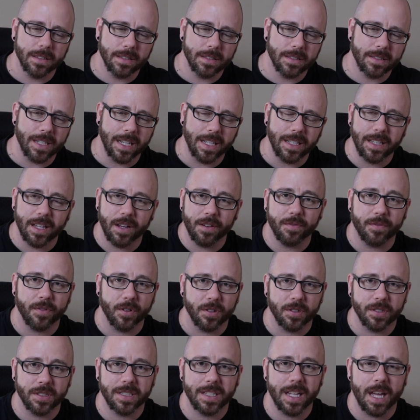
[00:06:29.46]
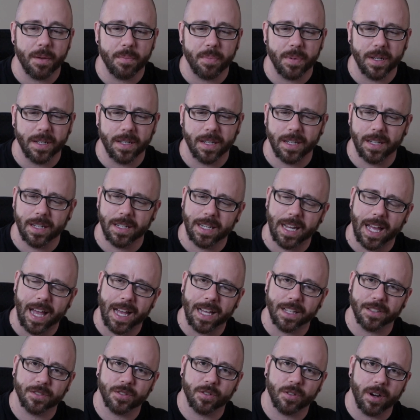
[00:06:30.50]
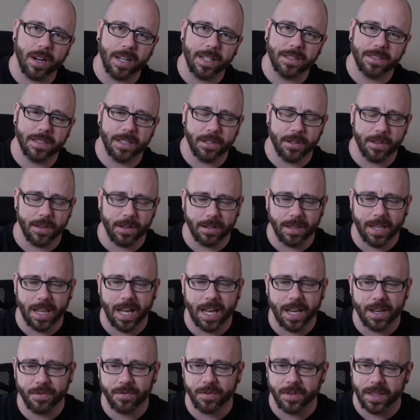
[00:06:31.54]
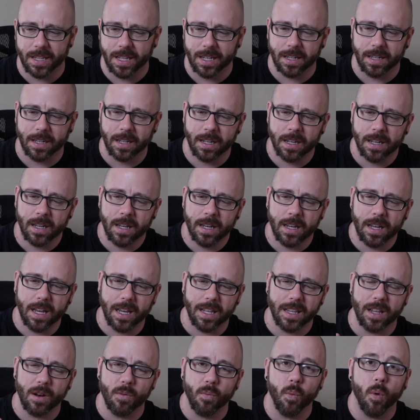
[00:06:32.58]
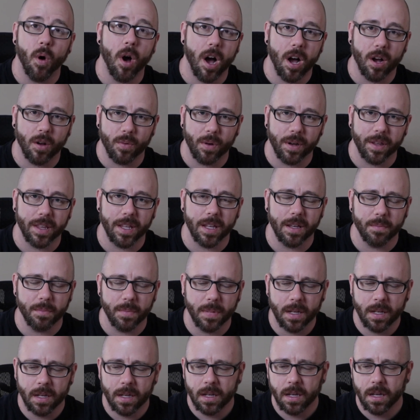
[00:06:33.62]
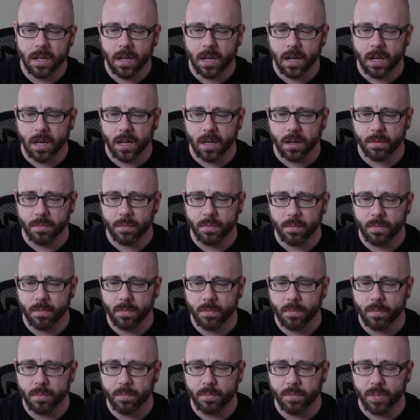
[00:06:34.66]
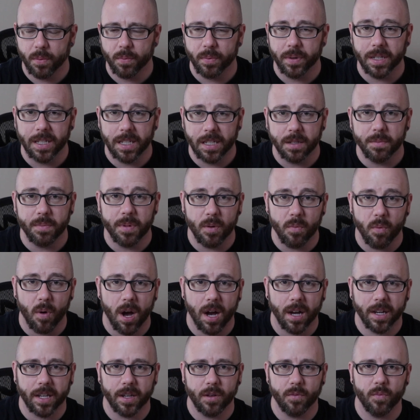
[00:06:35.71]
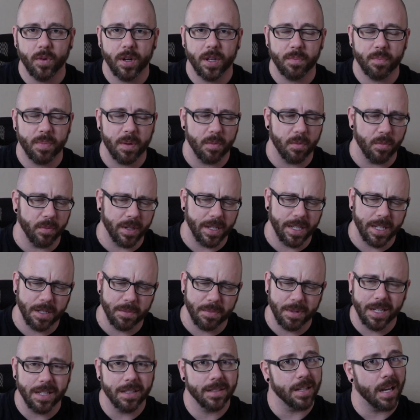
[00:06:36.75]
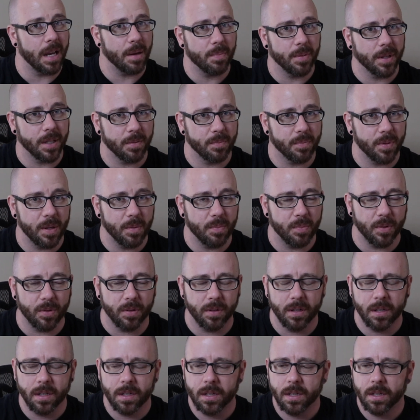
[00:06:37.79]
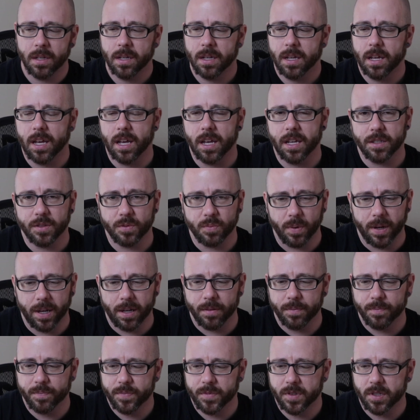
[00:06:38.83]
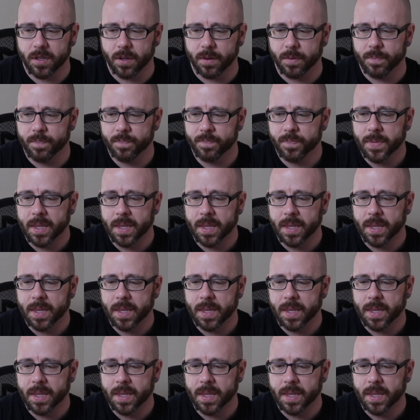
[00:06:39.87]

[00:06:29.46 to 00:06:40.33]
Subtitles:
take that first step and ask Christ into their life, and then walk with Him. But we need to be walking with people. We need to be discipling people as well. So